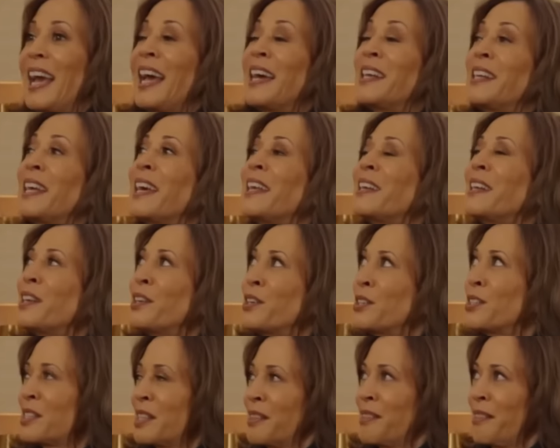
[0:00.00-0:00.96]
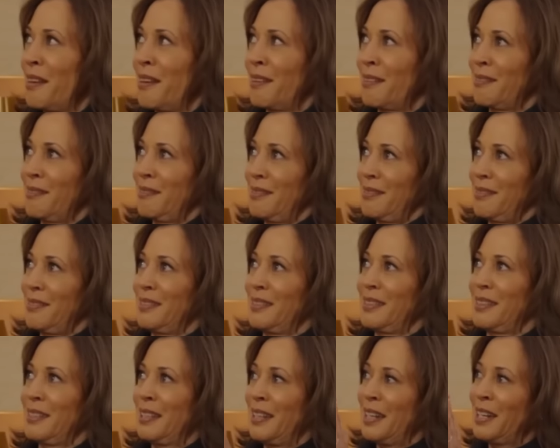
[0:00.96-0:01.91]
And here's the thing.
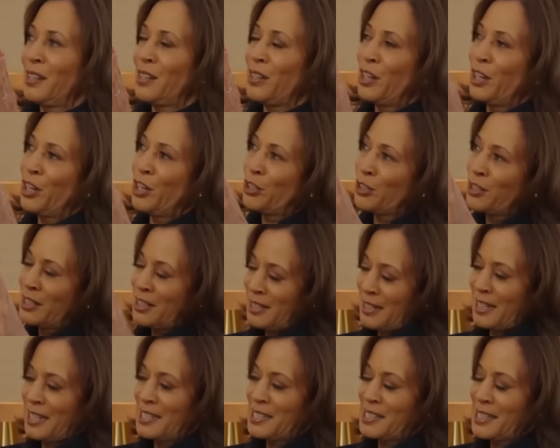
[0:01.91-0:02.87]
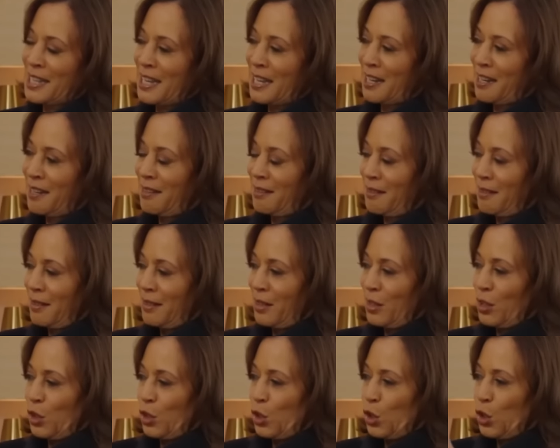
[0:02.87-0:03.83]
Here's the thing is that
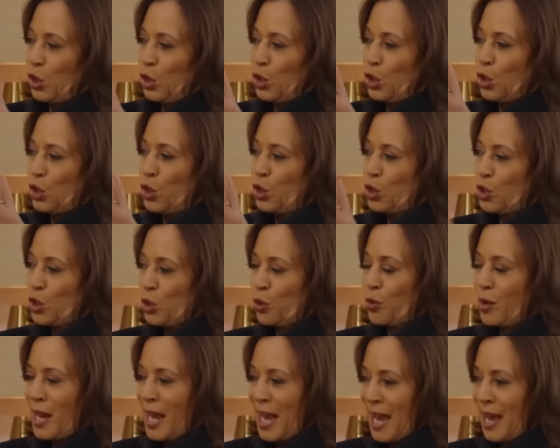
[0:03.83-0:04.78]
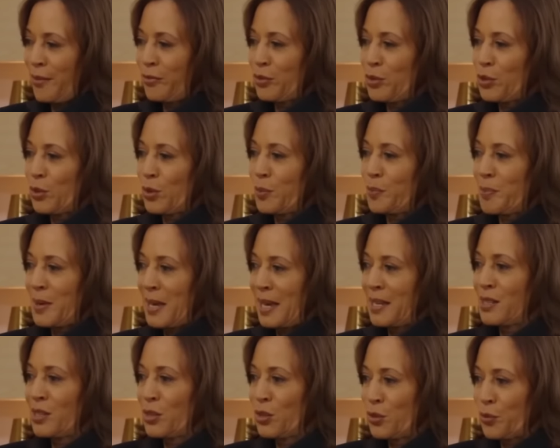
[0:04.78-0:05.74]
you don't have to
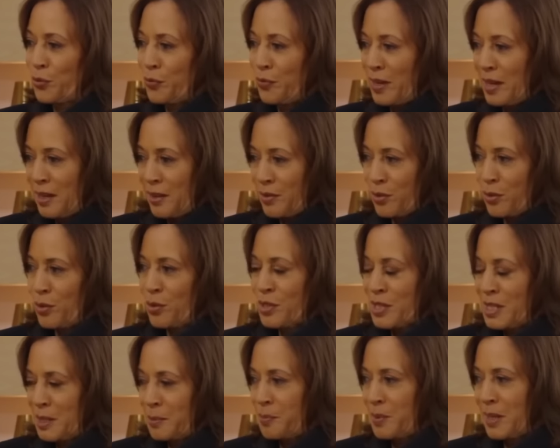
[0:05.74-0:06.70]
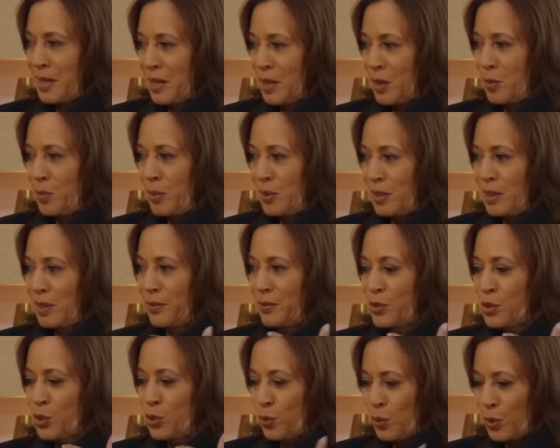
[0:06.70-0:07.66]
abandon your faith or deeply held
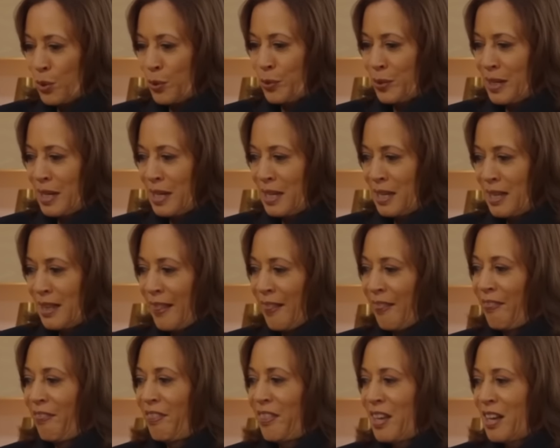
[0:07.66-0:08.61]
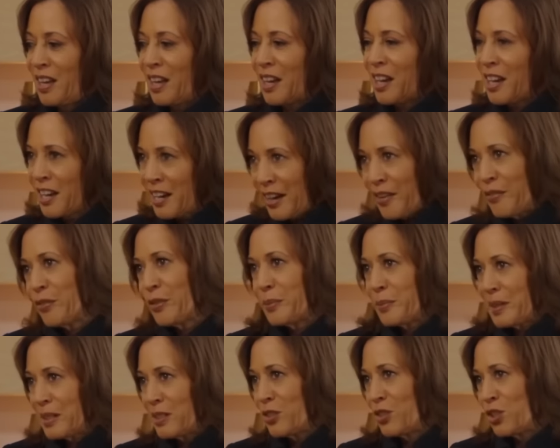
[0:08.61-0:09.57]
beliefs to agree. The
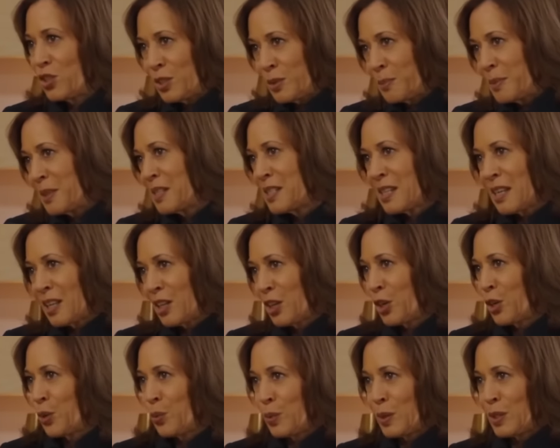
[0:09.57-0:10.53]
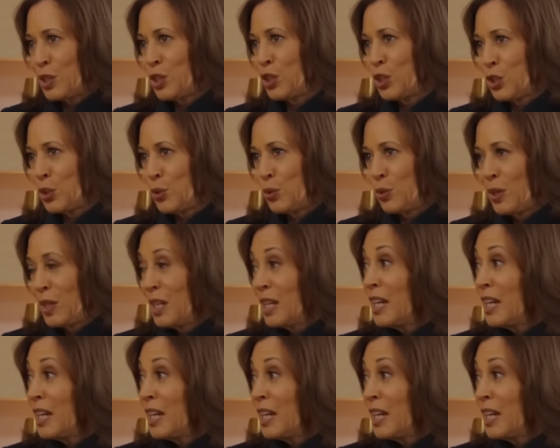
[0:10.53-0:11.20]
government shouldn't be telling her what to do.